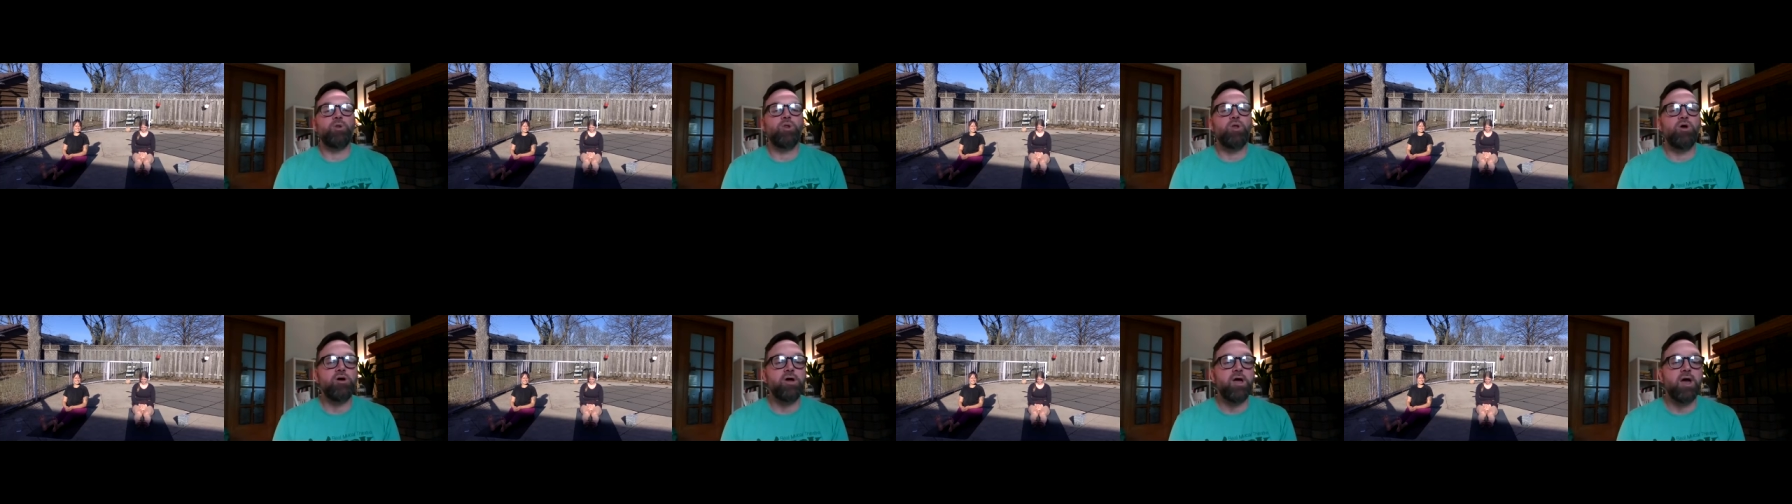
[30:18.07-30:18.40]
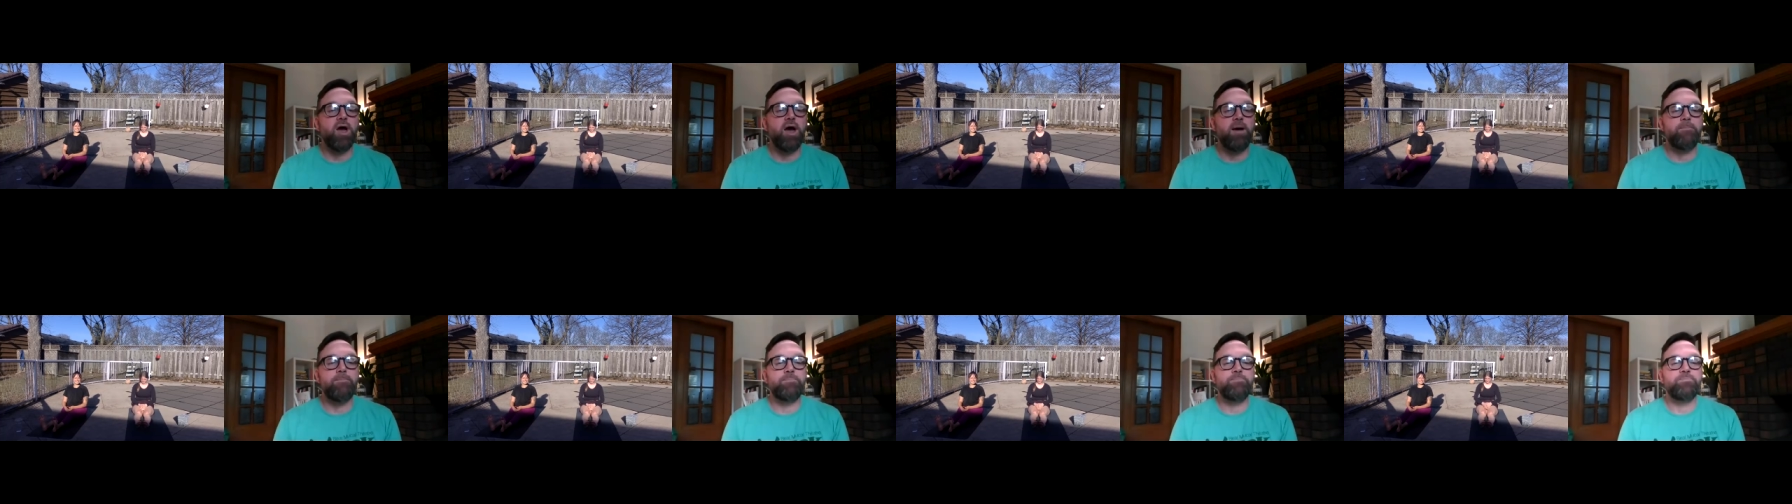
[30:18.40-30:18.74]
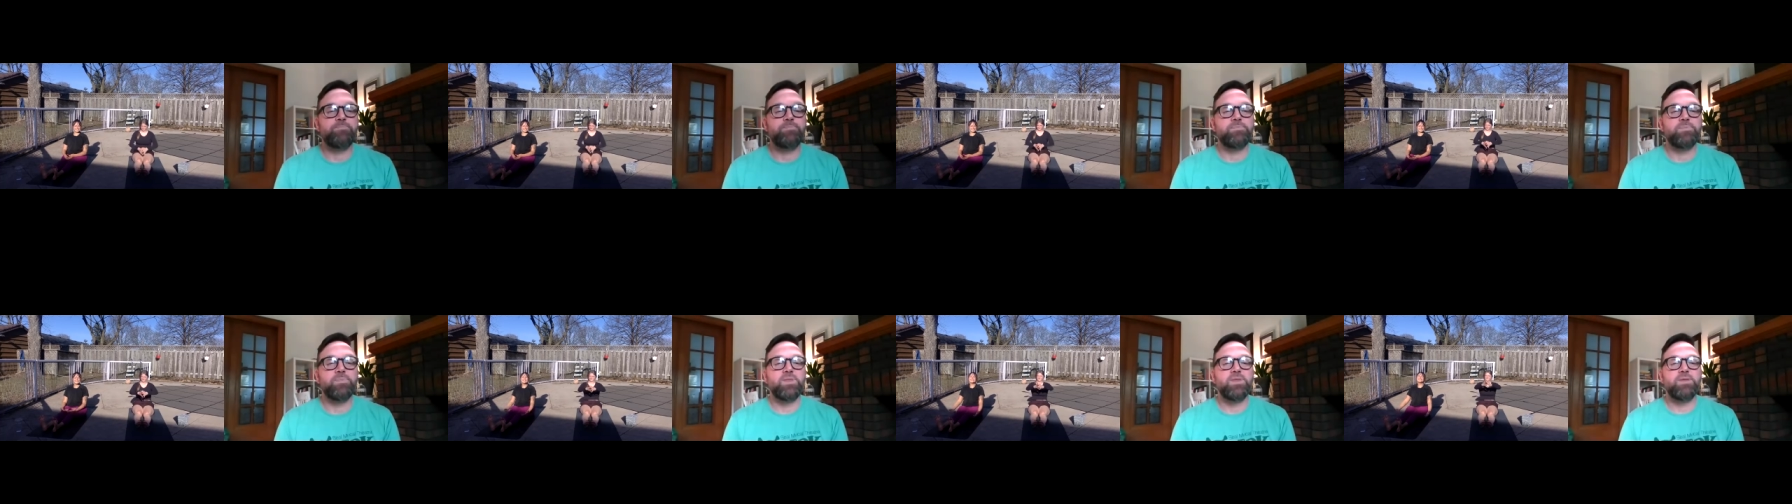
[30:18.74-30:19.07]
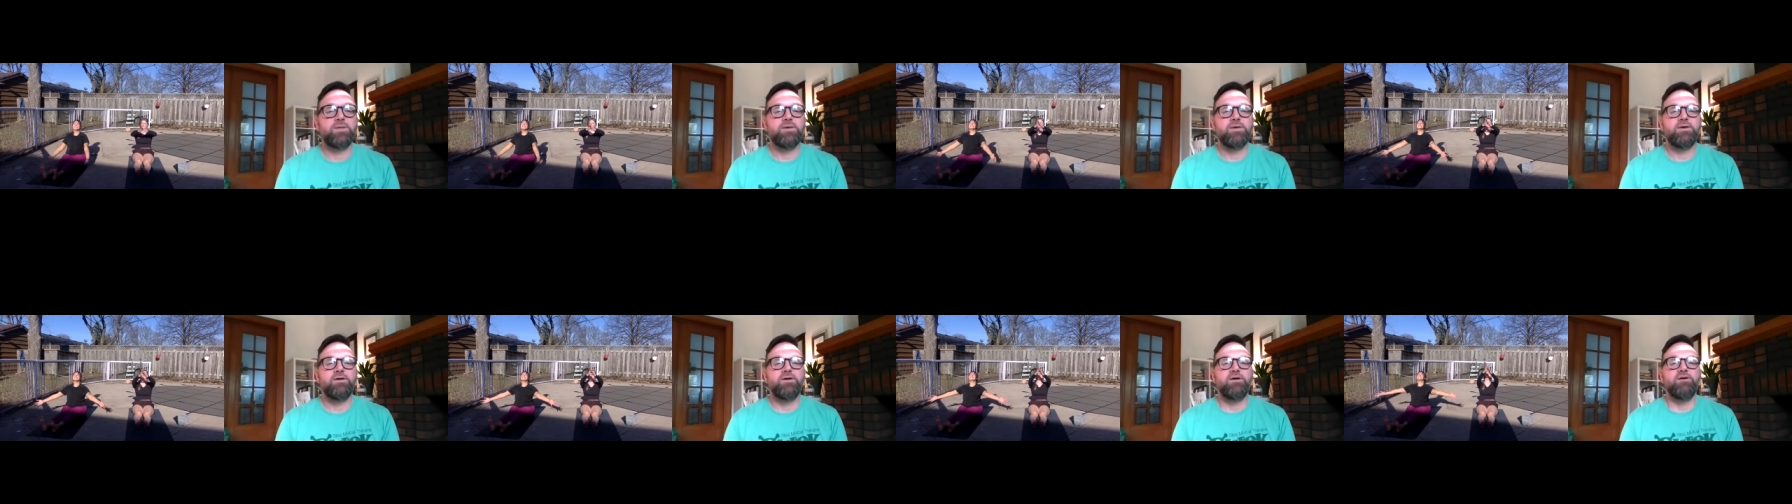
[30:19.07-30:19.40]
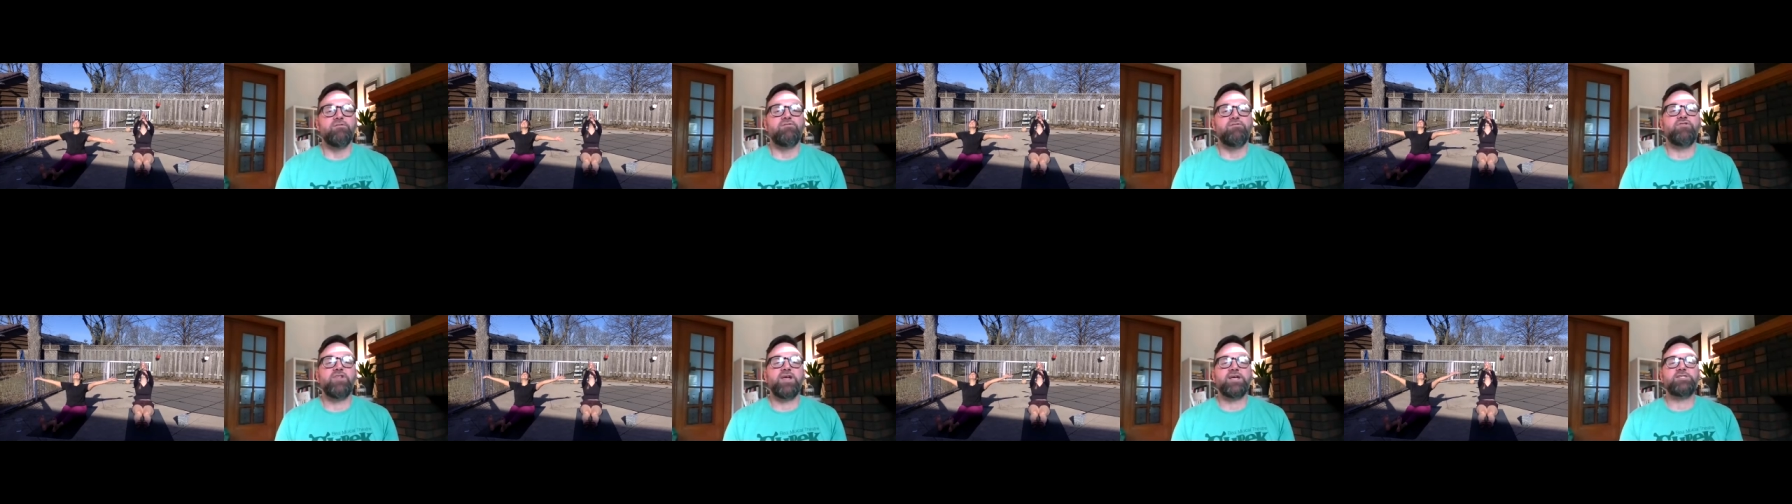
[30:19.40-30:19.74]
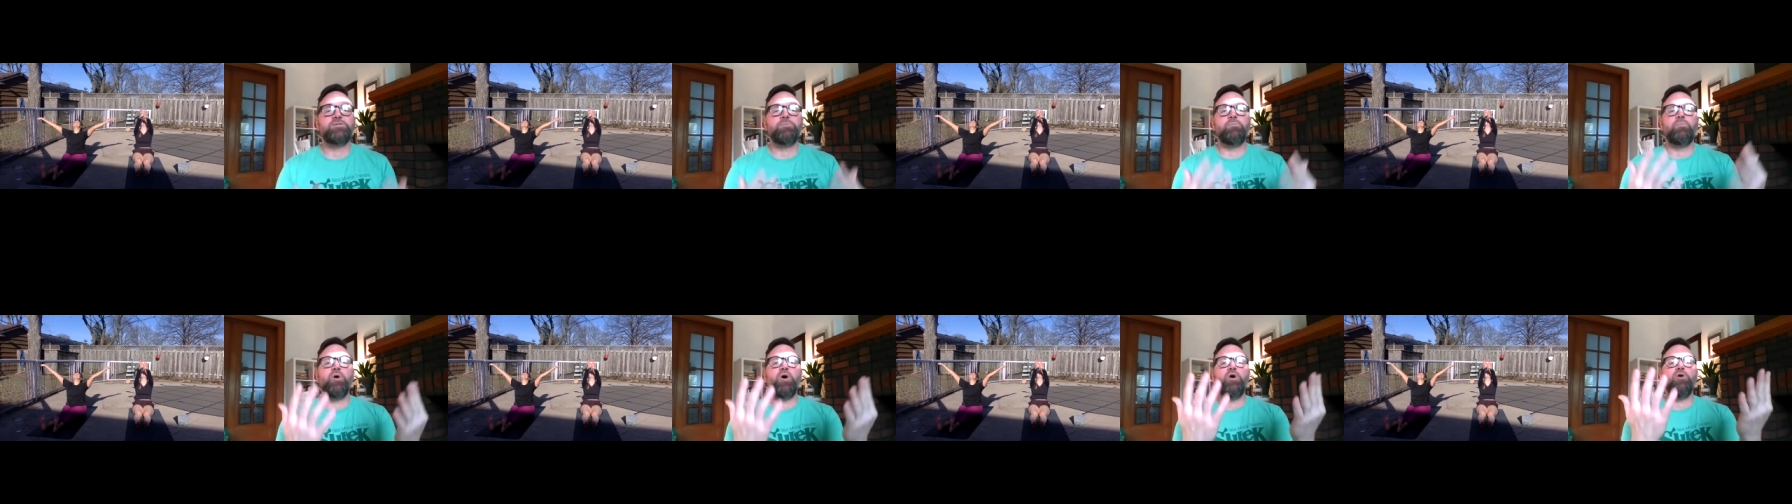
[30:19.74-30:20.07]
look up.
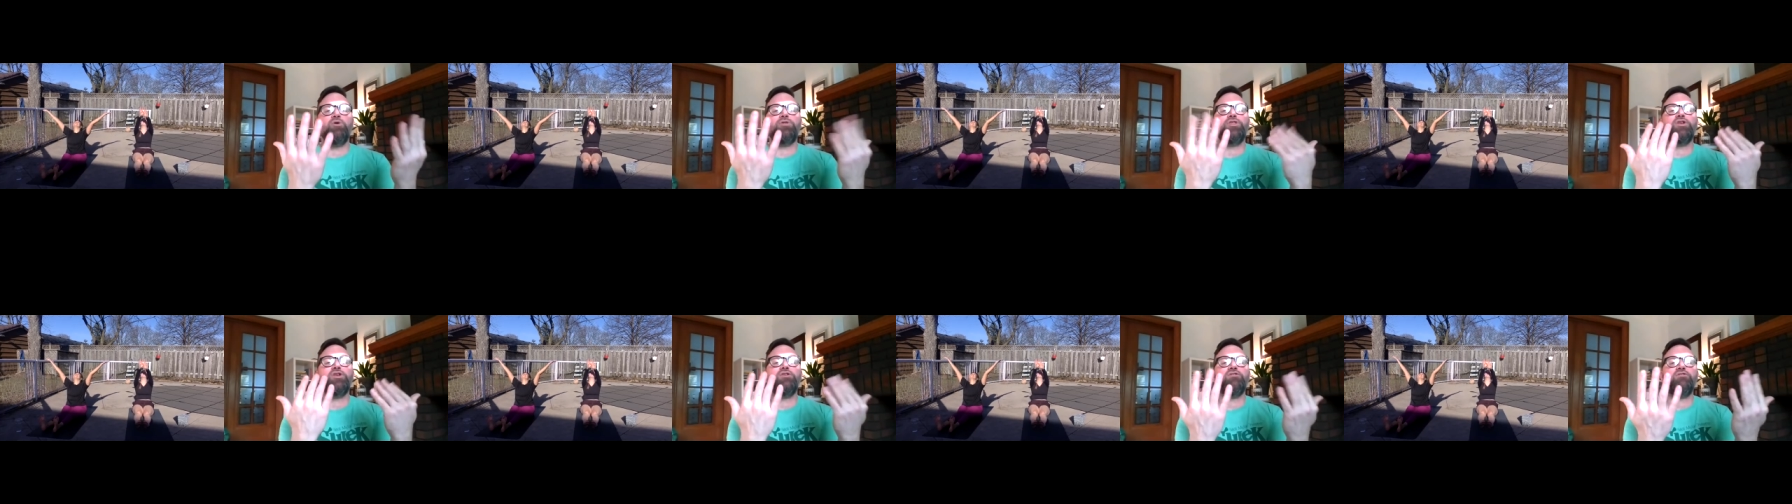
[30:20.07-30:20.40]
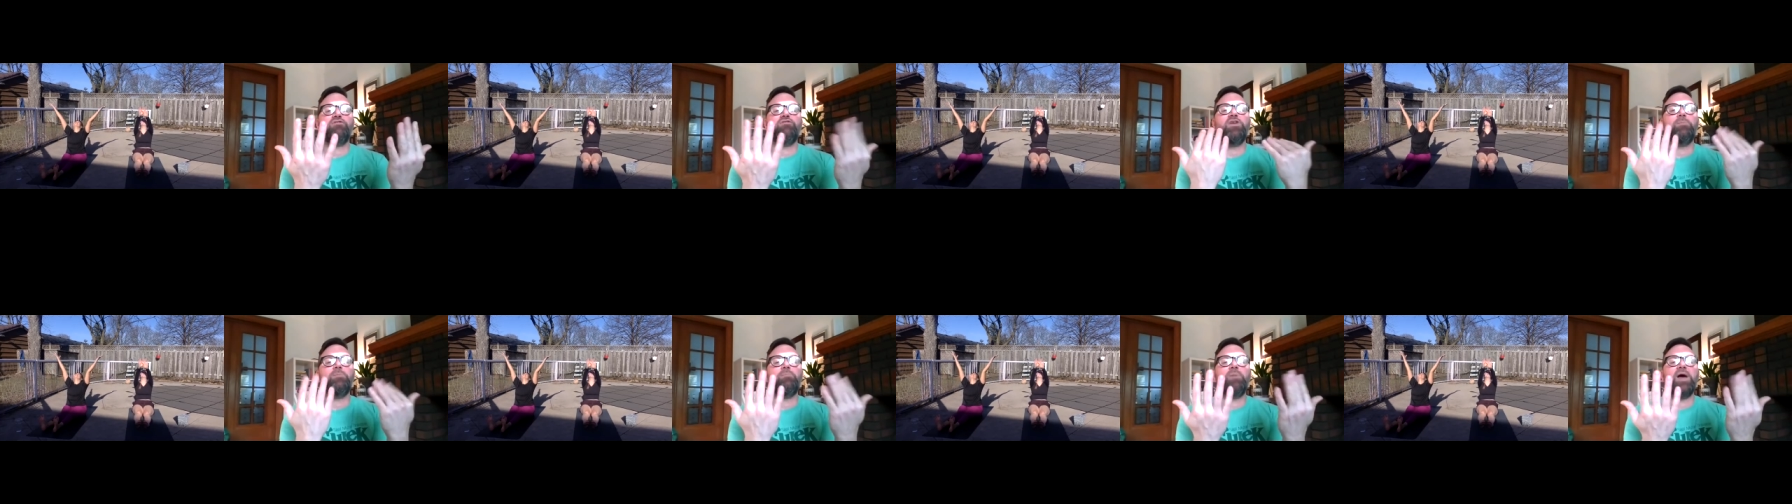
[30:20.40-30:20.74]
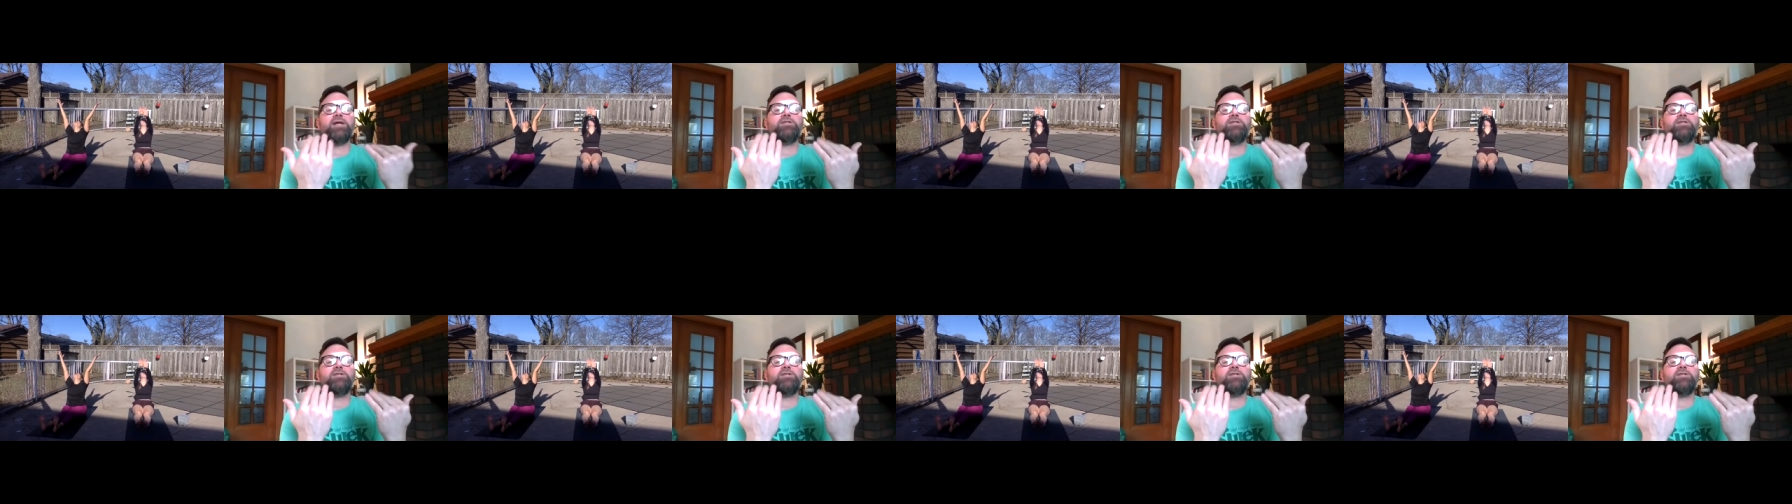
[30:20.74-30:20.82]
Flex both your feet